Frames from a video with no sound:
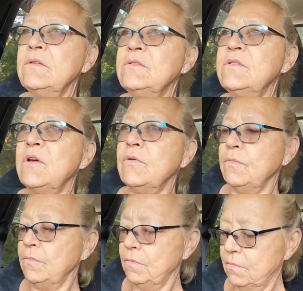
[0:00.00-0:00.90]
So,
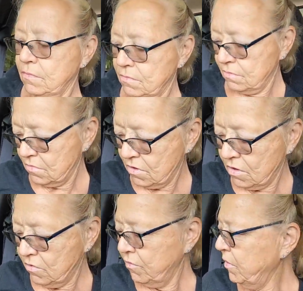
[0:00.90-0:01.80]

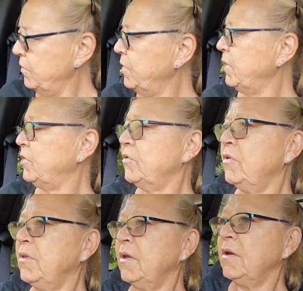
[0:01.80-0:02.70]
we went
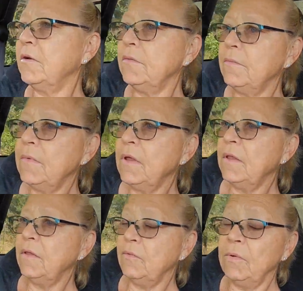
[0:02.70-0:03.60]
through there.
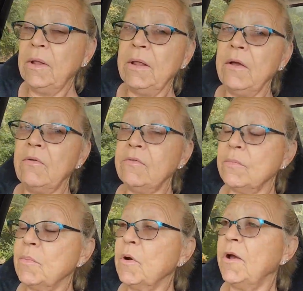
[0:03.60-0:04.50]
Really
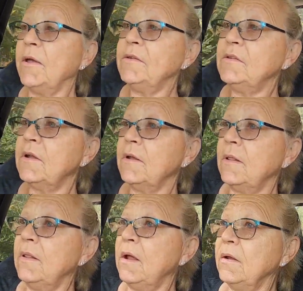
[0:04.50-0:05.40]
overpriced
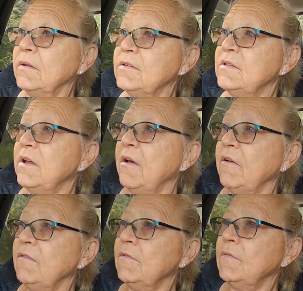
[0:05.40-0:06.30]
on a lot of
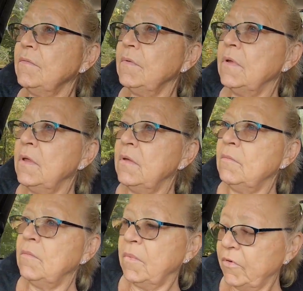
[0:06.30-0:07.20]
stuff.
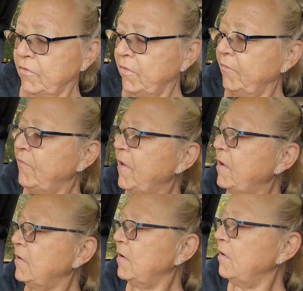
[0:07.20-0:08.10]
But we
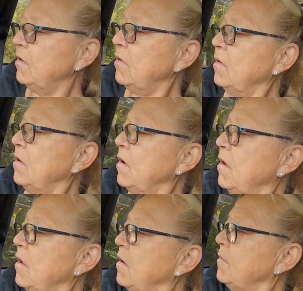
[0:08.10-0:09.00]
found it
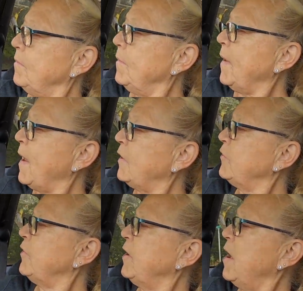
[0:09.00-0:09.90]

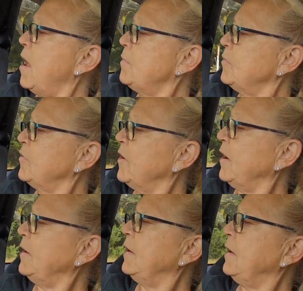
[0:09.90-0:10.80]
battery
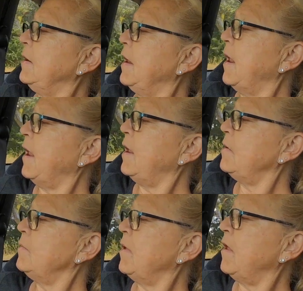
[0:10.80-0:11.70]
operated,
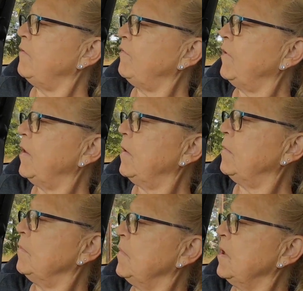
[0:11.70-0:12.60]
AM,
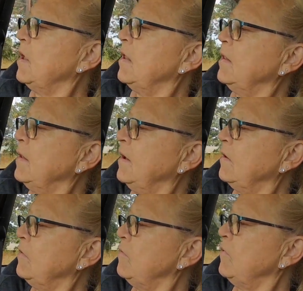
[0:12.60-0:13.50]
FM,
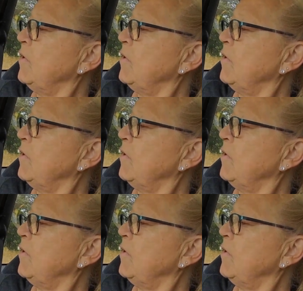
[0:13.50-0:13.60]
little